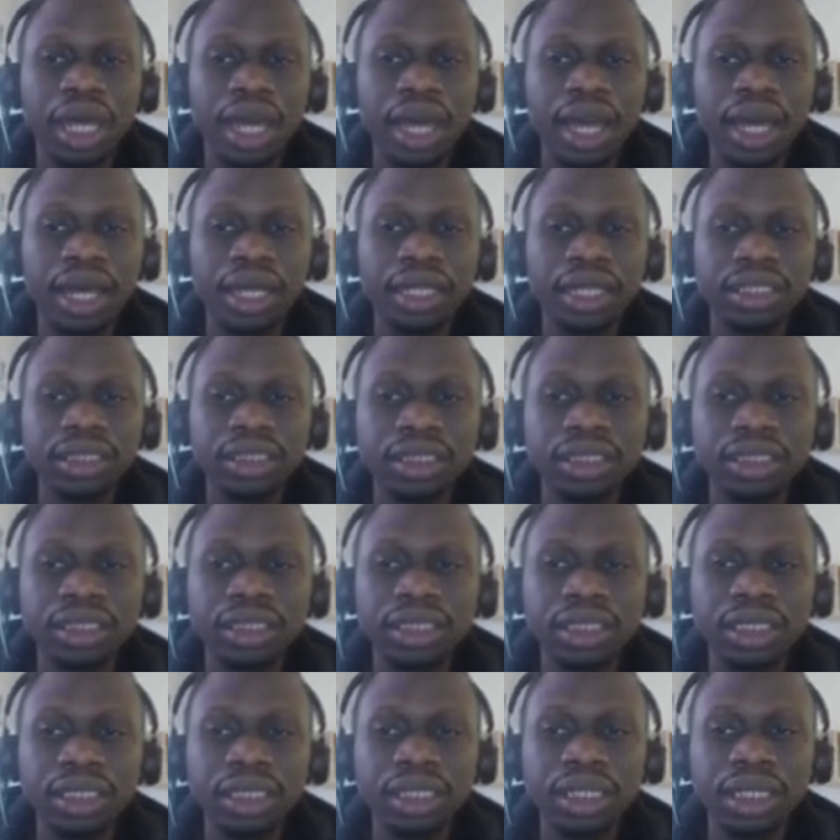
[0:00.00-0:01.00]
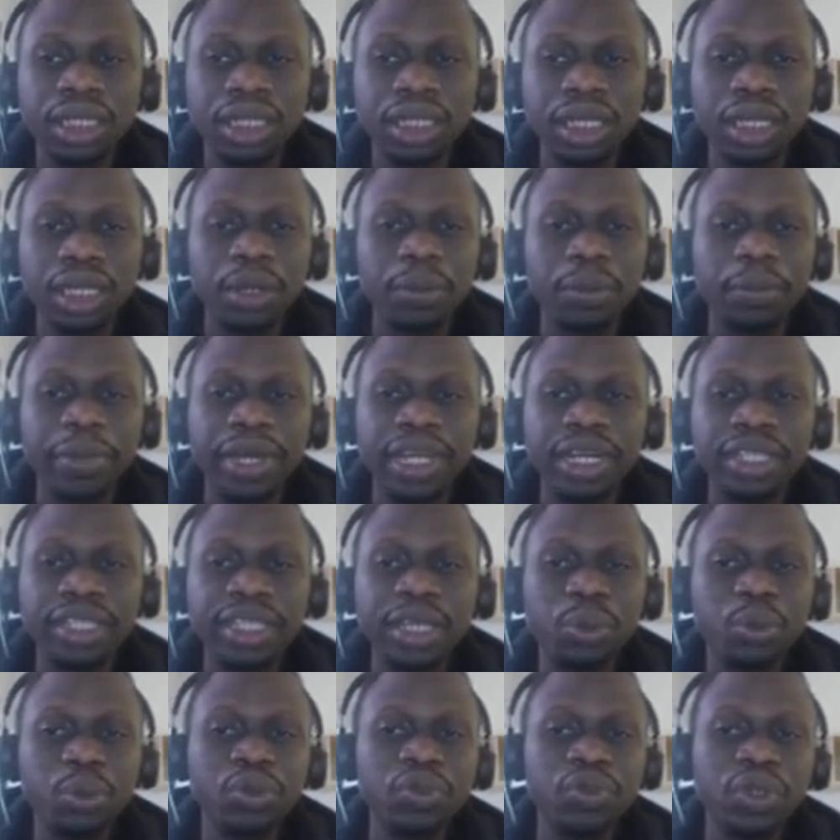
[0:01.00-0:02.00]
And by the
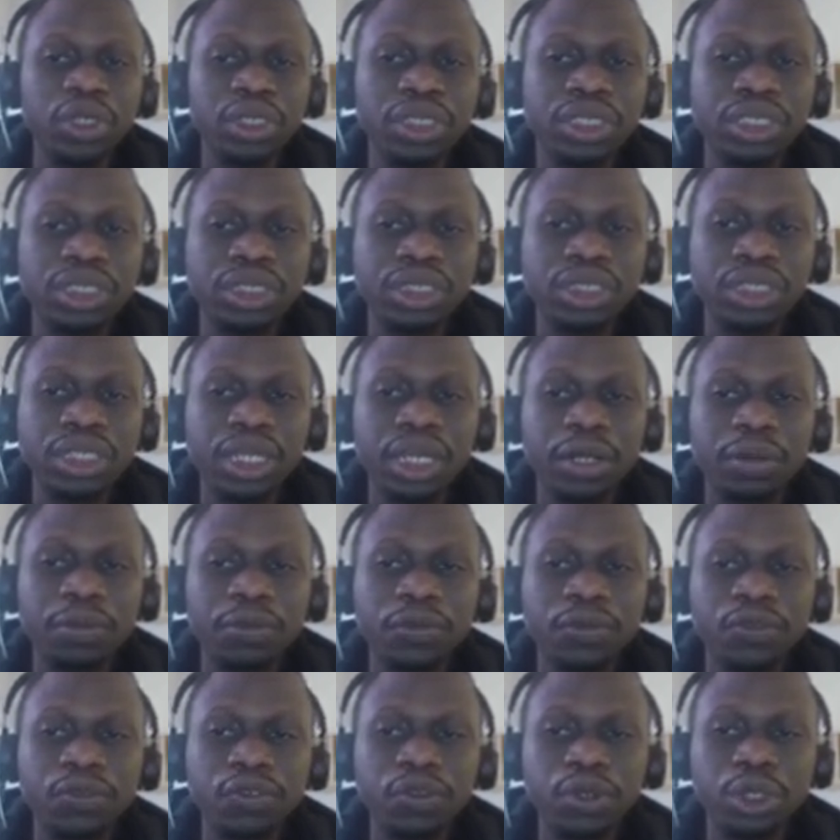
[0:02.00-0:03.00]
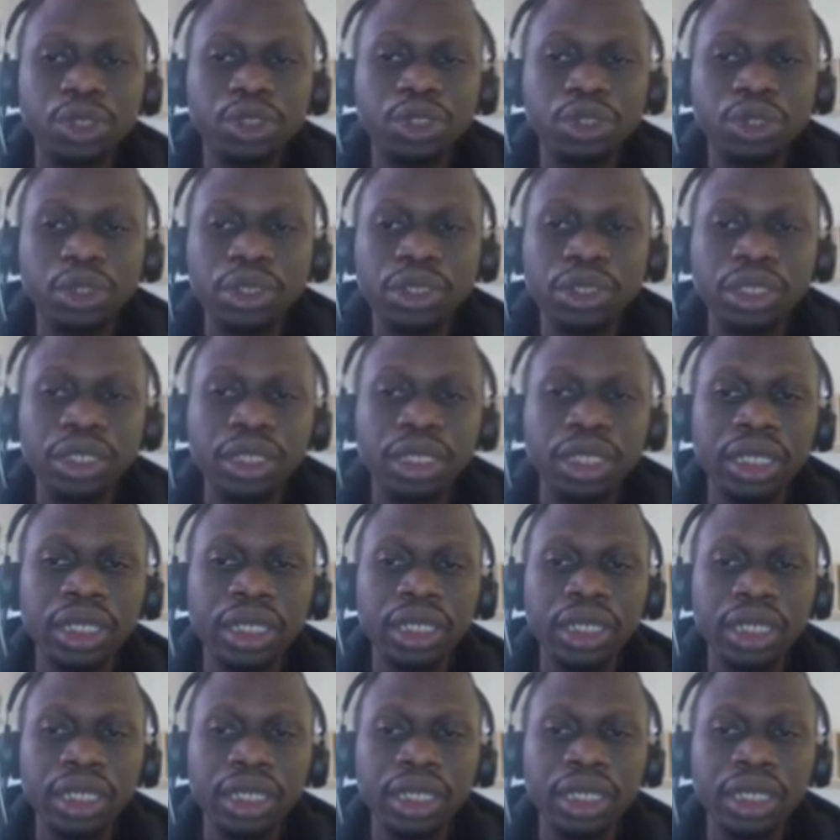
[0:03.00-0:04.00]
time we run this function,
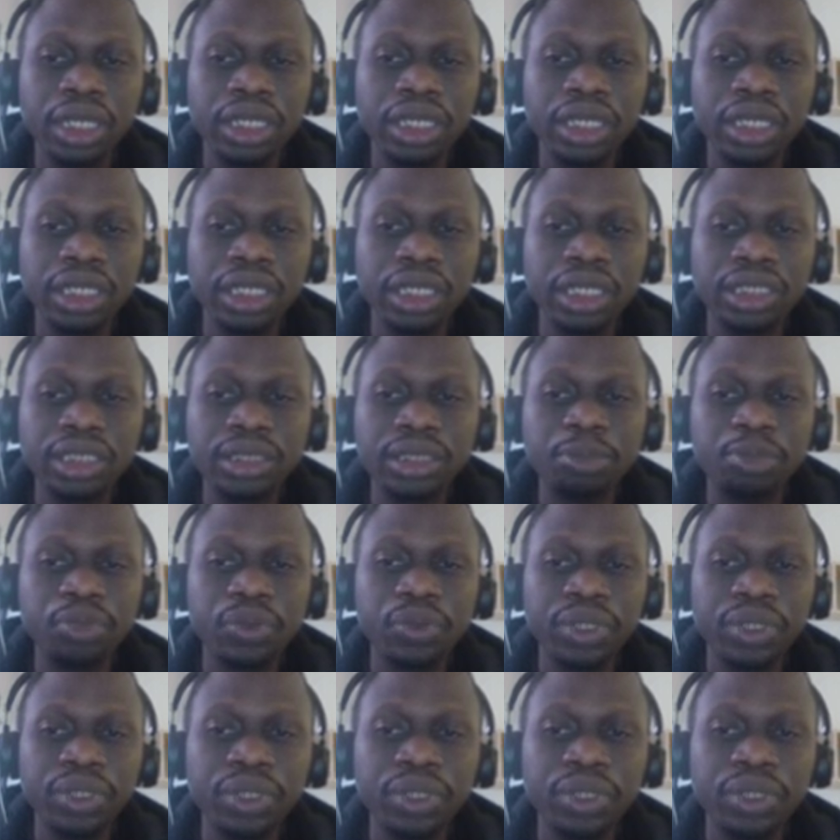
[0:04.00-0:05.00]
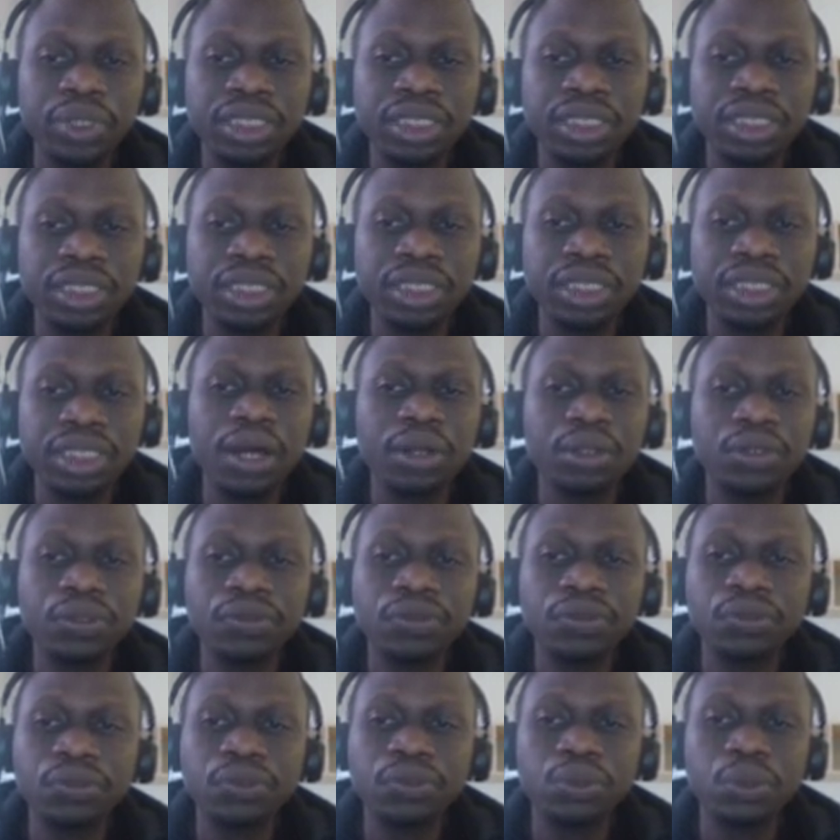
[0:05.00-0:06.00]
it prints this
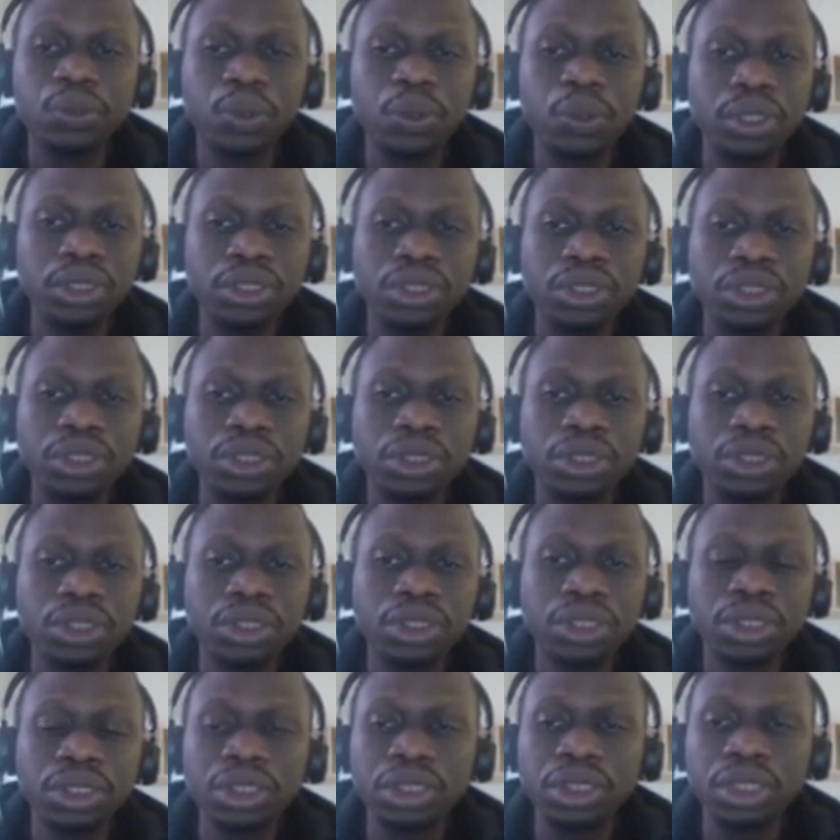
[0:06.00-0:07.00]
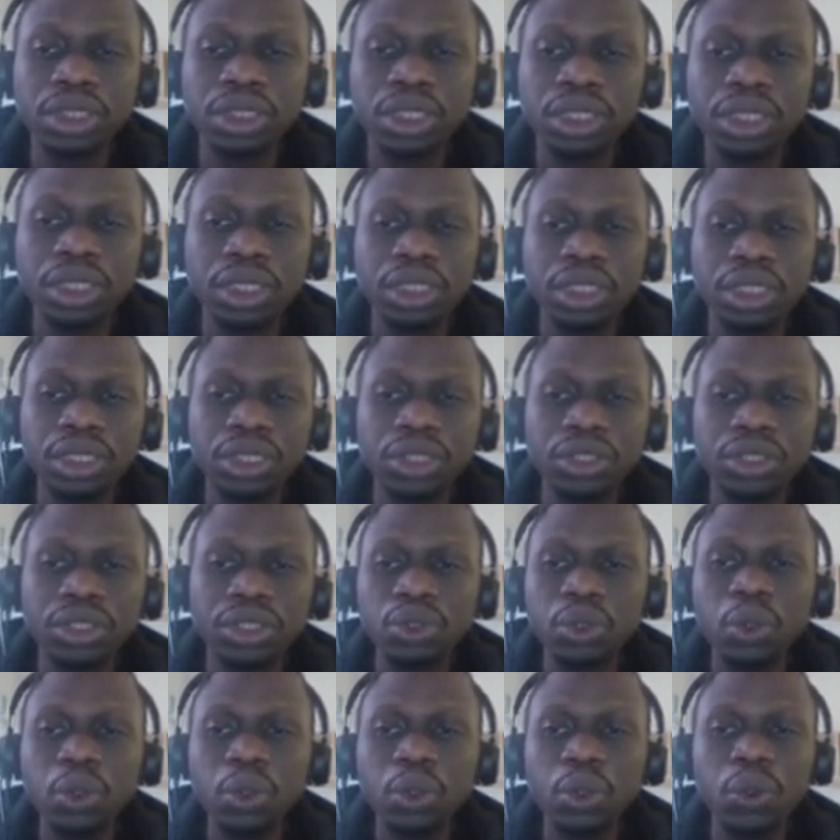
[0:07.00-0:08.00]
out to us.
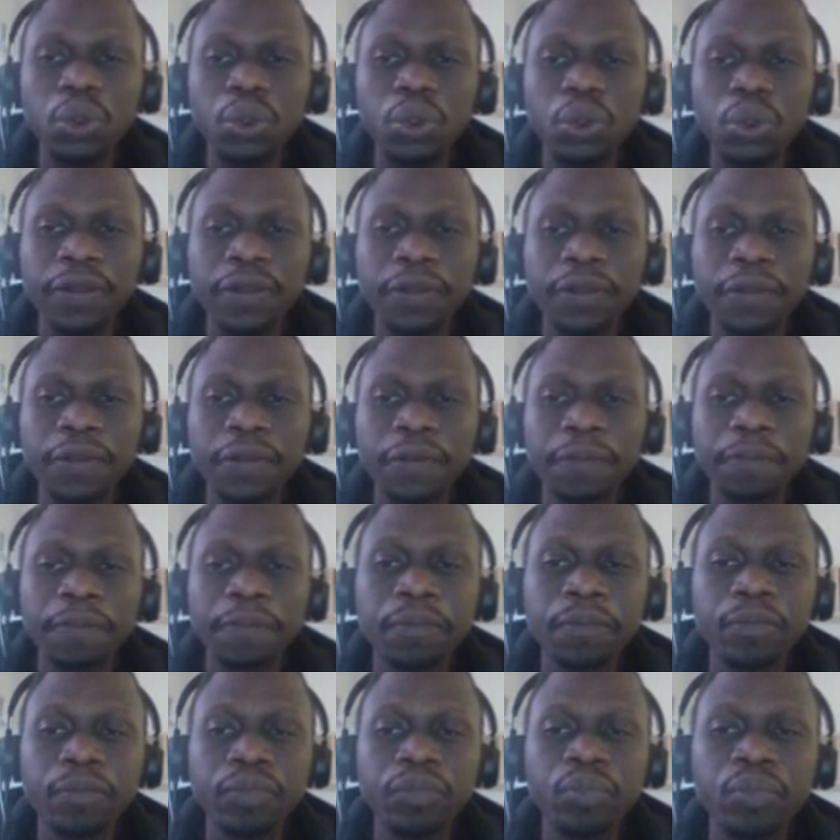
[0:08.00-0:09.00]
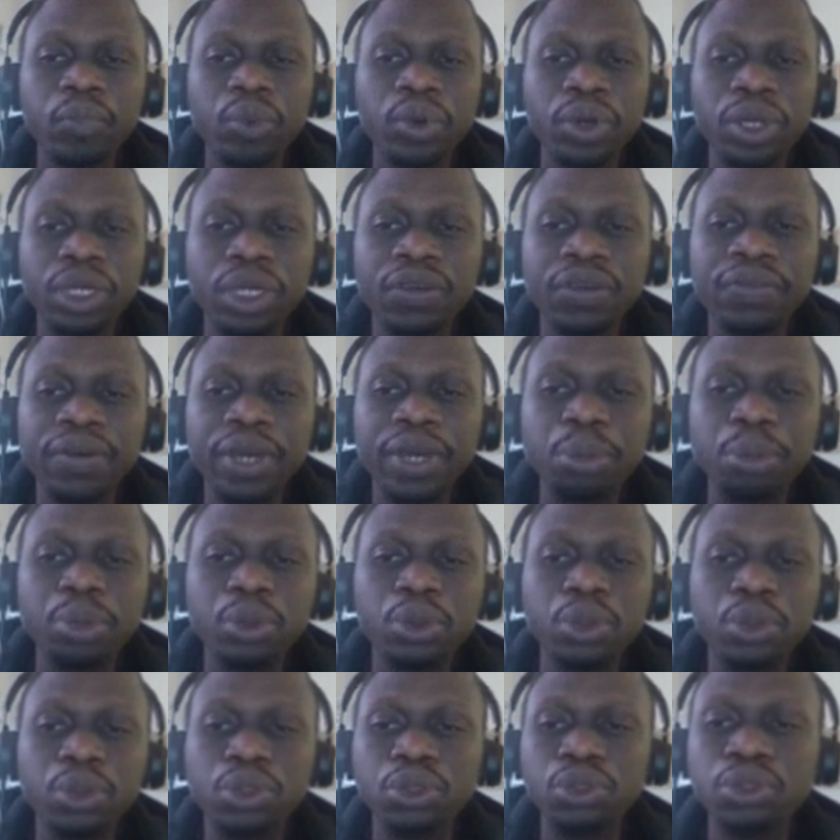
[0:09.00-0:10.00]
So if I
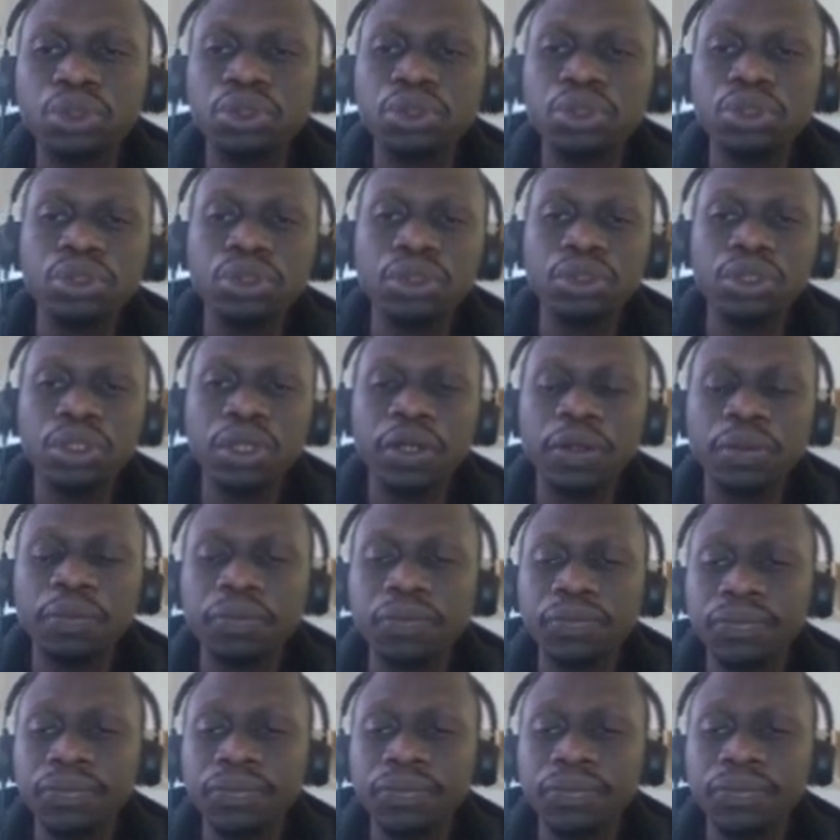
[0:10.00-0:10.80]
put let